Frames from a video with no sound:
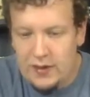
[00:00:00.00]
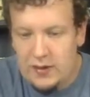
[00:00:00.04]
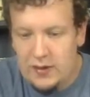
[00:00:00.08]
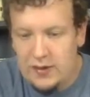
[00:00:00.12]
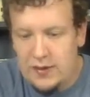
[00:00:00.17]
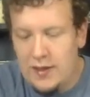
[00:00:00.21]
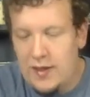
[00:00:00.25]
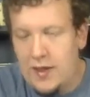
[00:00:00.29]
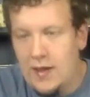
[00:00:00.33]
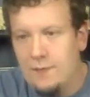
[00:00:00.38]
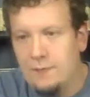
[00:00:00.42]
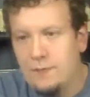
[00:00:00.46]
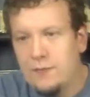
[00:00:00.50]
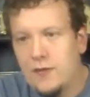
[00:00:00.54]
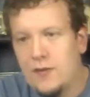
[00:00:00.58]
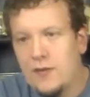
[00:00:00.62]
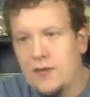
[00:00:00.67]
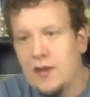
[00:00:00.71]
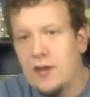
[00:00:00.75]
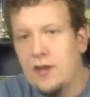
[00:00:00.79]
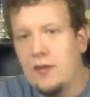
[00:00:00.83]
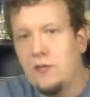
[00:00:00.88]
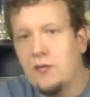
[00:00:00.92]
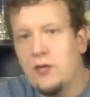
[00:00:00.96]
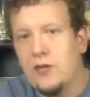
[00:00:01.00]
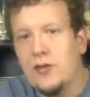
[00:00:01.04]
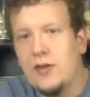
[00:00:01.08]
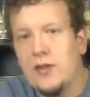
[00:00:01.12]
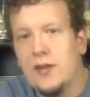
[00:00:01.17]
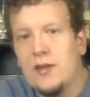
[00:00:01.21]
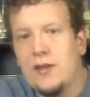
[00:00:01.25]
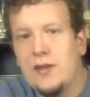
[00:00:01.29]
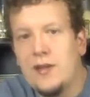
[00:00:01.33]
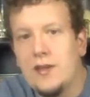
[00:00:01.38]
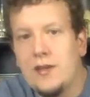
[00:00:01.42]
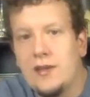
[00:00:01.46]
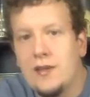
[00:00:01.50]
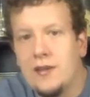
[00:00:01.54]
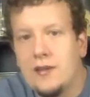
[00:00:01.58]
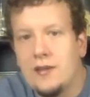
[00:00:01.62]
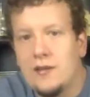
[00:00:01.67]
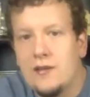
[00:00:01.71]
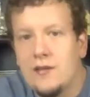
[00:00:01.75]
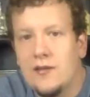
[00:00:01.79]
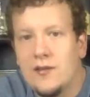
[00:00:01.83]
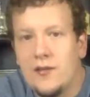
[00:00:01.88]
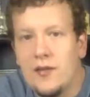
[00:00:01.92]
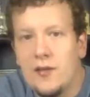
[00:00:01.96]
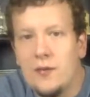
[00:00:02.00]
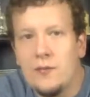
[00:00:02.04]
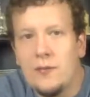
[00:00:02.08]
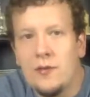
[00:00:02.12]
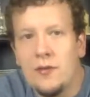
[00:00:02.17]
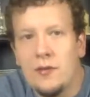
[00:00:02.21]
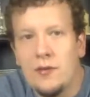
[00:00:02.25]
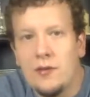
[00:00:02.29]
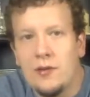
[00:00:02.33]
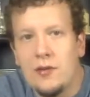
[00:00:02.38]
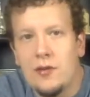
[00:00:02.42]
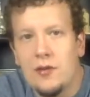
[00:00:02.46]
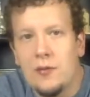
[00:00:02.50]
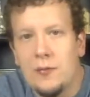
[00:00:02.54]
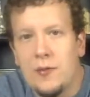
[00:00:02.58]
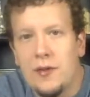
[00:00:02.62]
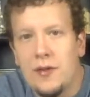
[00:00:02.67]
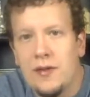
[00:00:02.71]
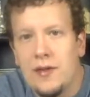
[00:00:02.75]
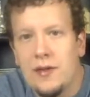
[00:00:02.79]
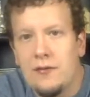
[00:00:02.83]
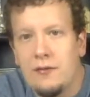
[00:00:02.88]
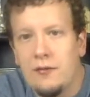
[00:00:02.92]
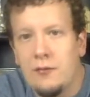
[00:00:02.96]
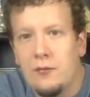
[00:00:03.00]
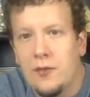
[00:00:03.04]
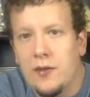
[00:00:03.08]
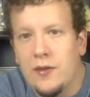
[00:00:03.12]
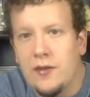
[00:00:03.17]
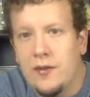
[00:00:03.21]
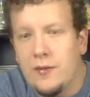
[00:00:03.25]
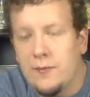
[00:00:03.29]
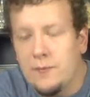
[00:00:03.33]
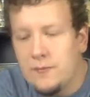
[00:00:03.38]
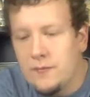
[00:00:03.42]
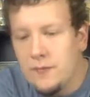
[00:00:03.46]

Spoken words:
Yeah, just kind of wish I had done something a little bit different with it.